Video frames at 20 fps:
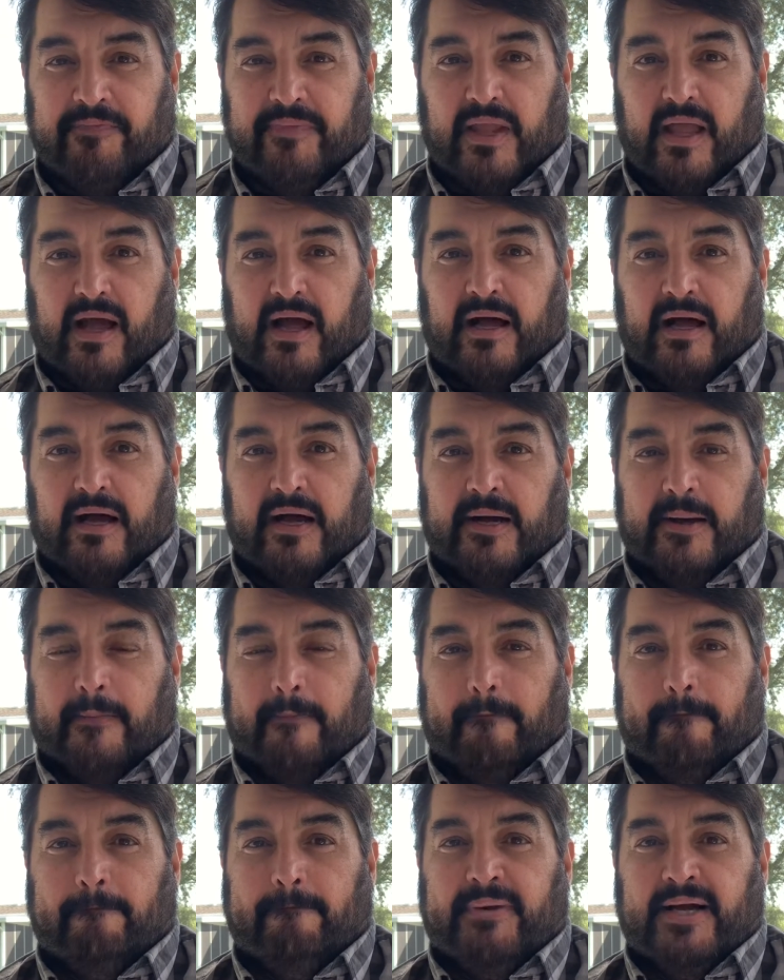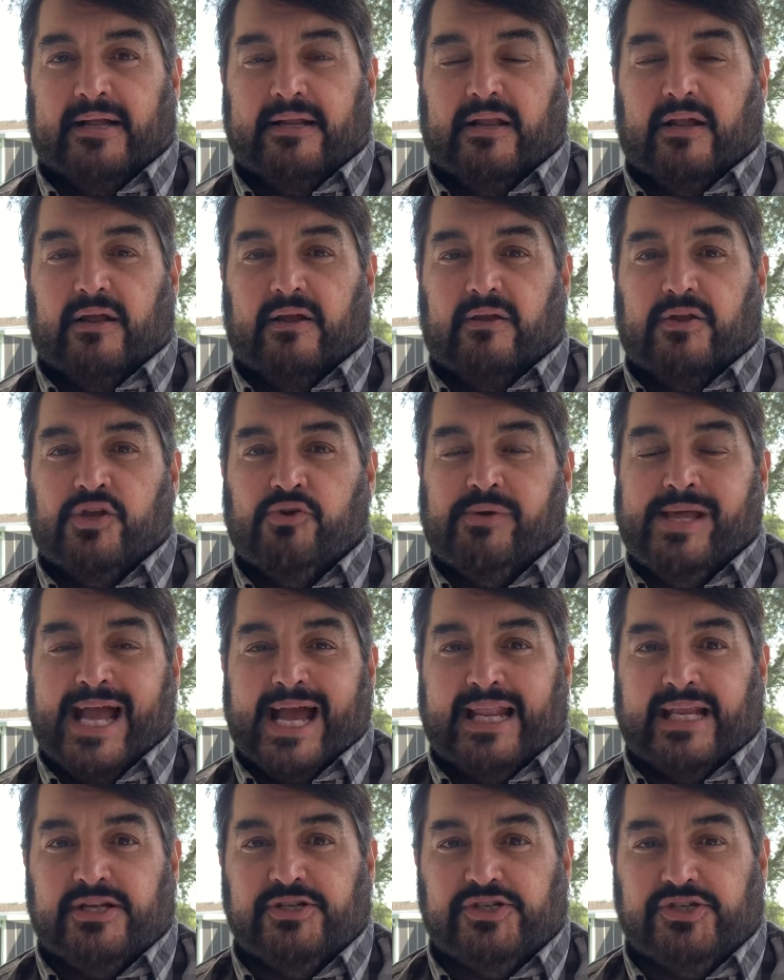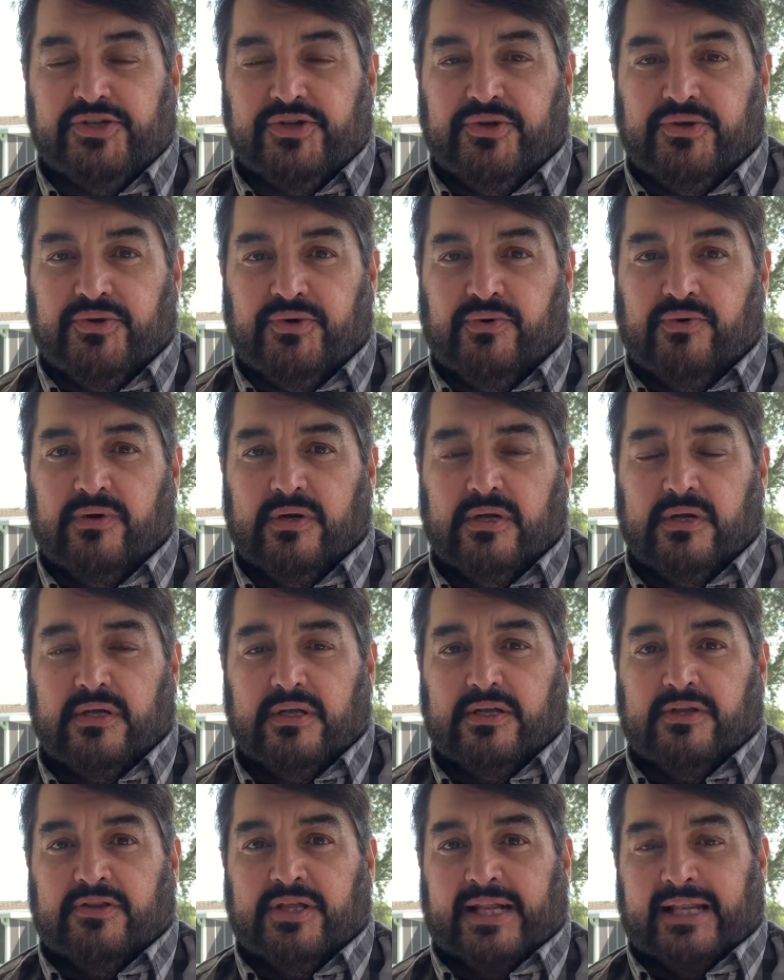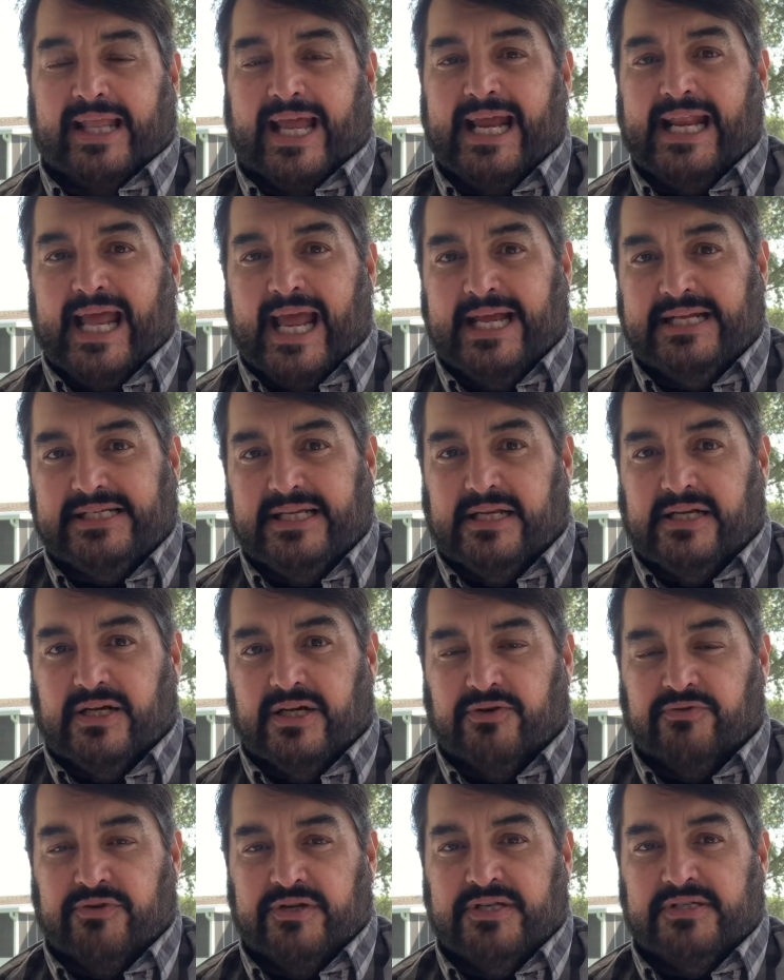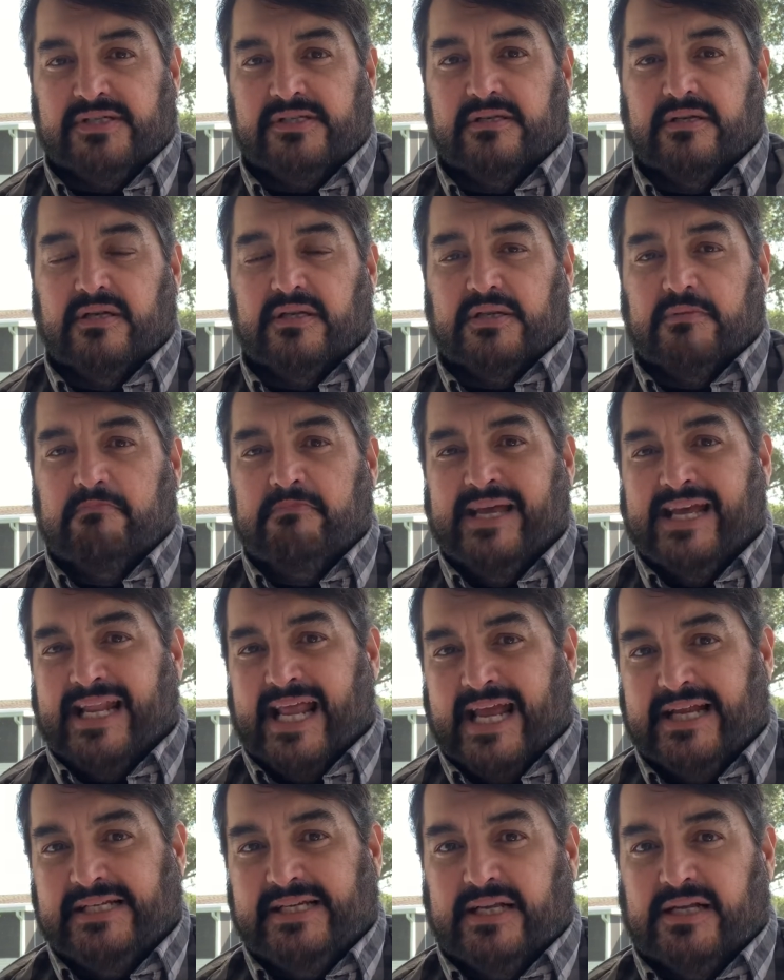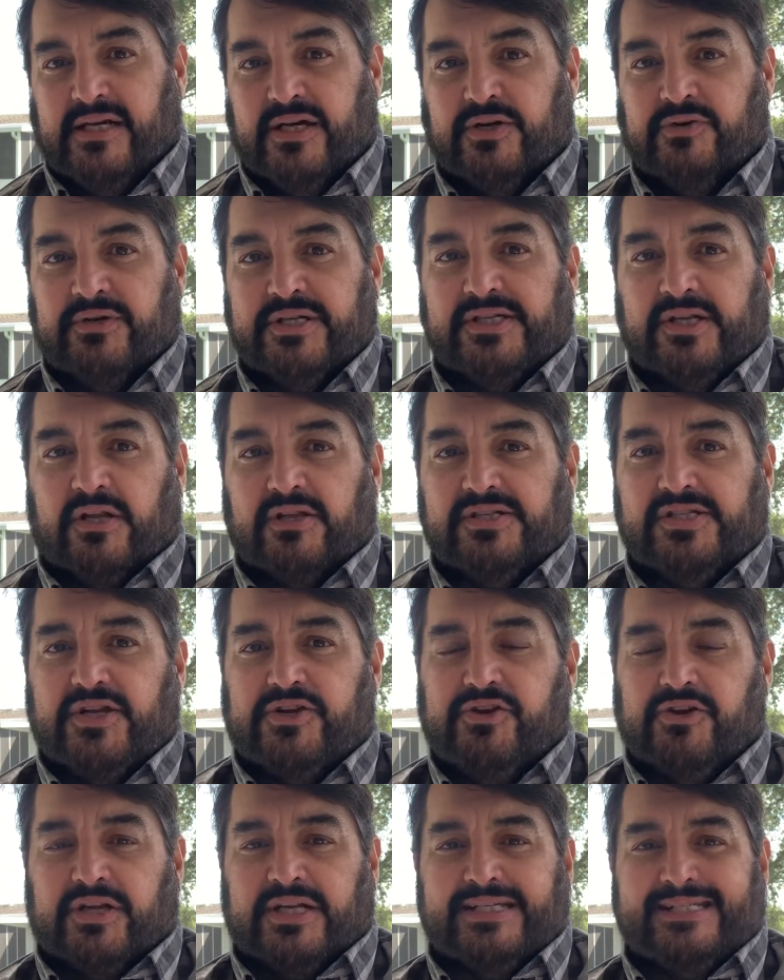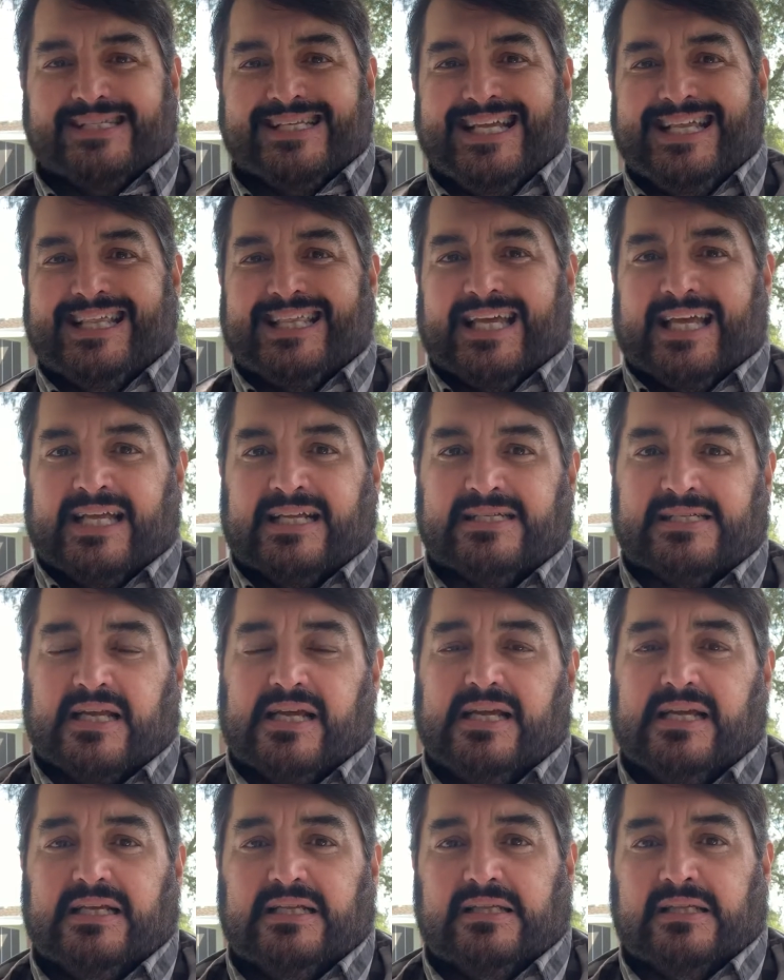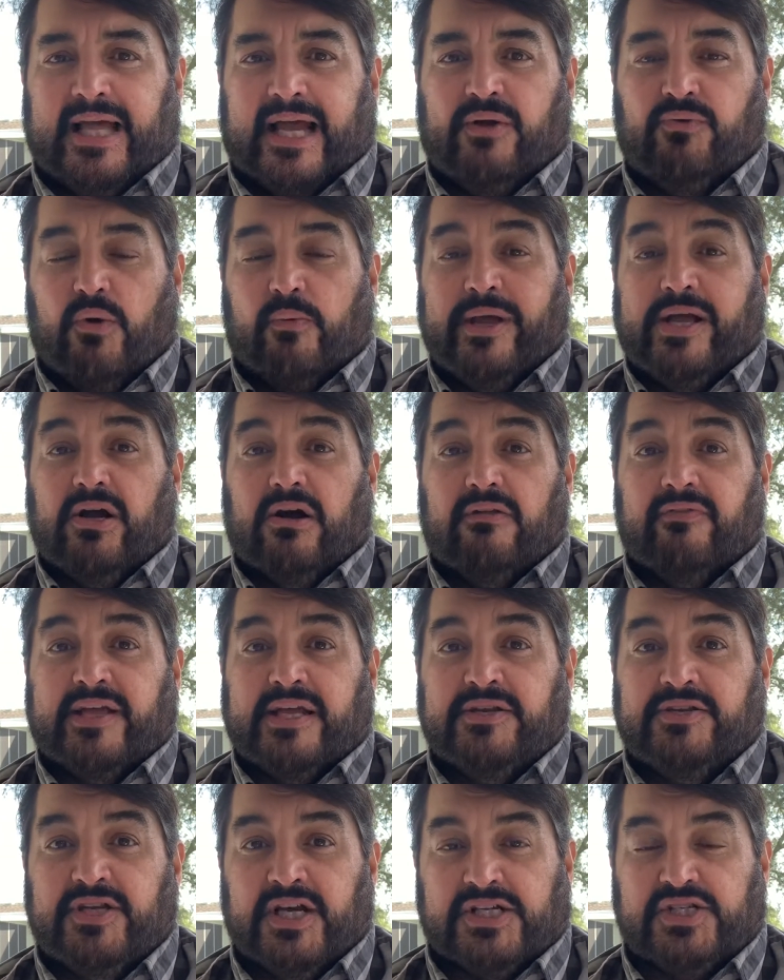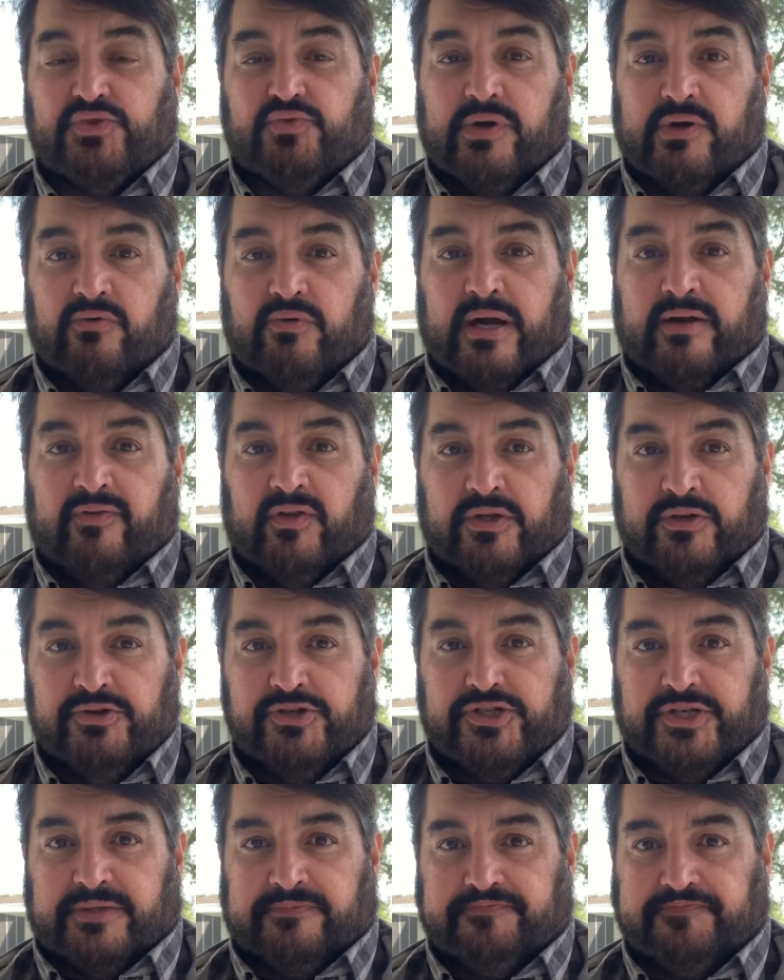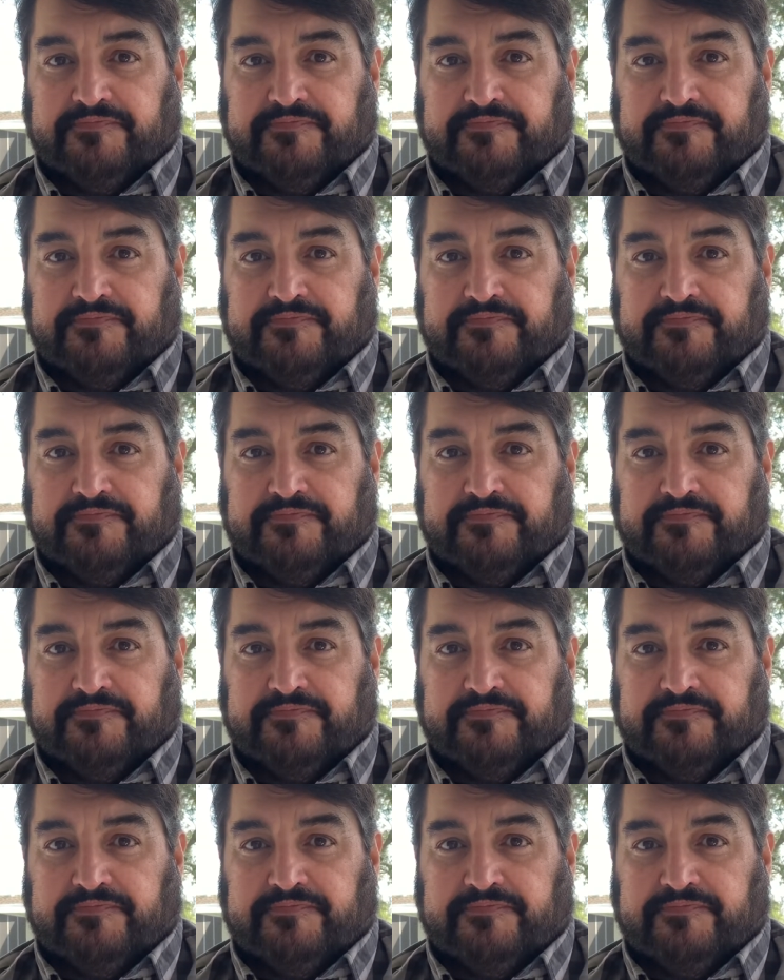But you get into the late 1800s, mid 1800s, and all of a sudden you're going to see things like what we call the Industrial Revolution.